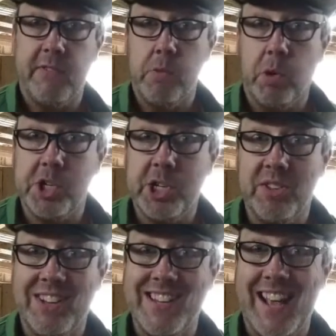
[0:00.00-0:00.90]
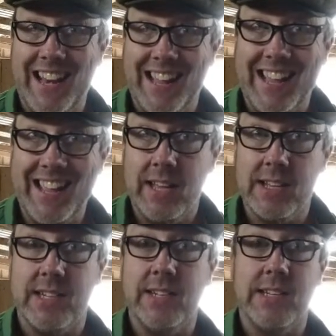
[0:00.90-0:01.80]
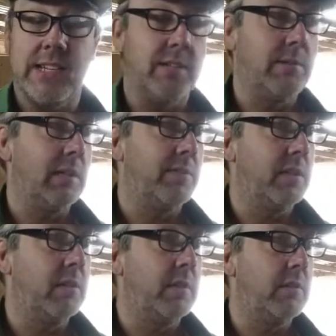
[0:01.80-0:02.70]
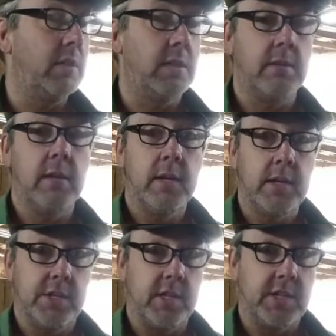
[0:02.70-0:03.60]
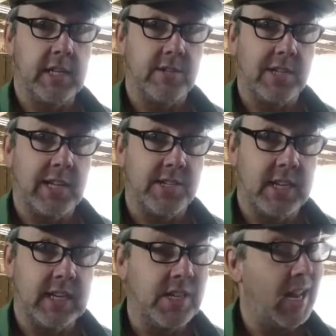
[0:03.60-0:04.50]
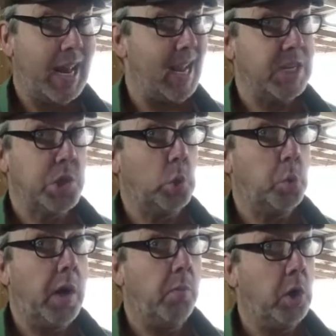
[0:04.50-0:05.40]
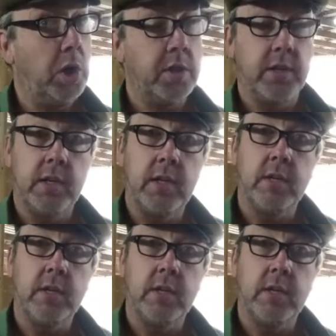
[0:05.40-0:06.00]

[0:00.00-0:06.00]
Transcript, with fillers: But if you're watching on the telly, as I understand quite a few of you do, Church House Classics, it's all one word,